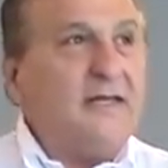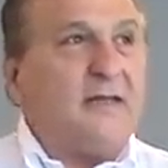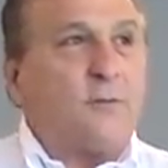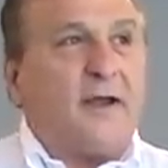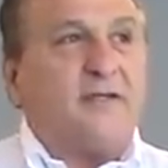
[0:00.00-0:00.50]

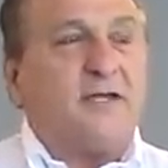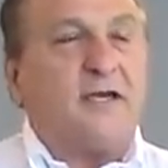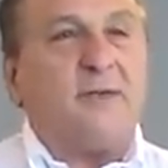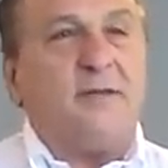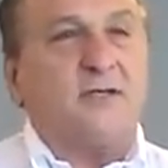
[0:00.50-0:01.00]
that racing
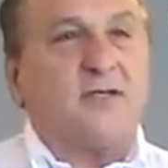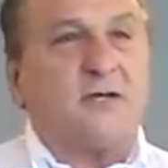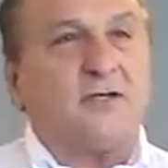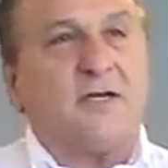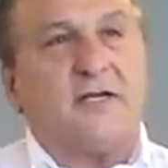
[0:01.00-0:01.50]
can be
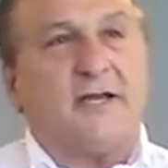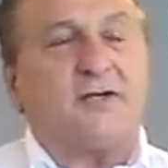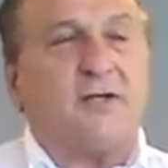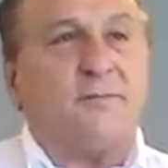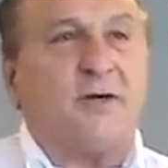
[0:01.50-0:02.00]
such an
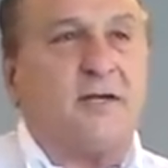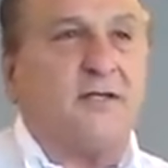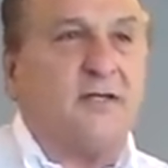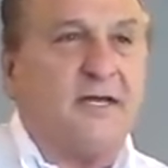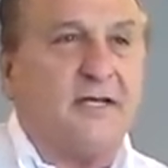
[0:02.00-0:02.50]
addiction, but
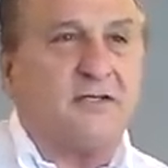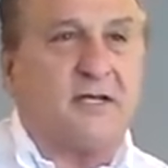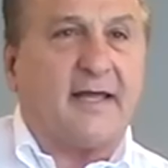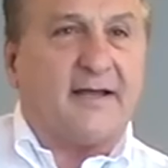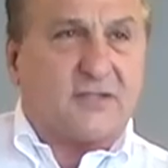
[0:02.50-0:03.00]
it, it is the
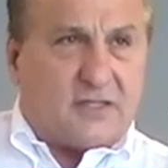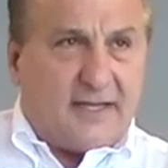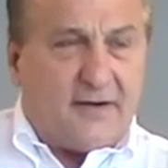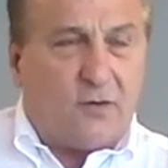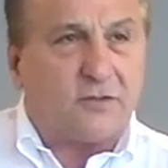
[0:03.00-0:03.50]
last
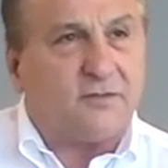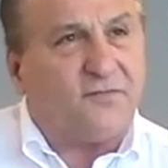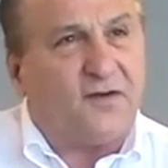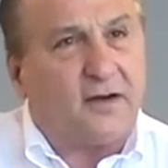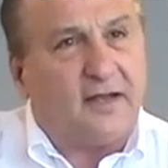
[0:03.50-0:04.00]
clean,
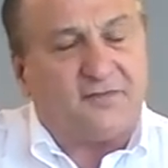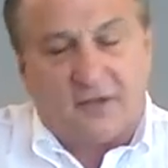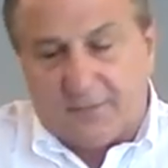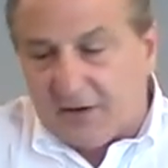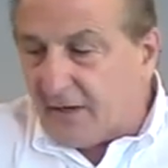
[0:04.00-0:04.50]
wholesome fun left
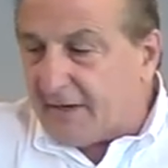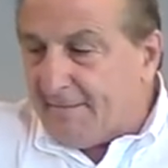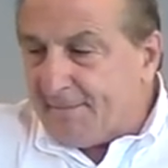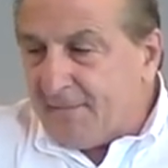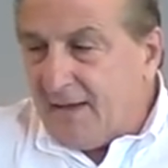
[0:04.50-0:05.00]
in America.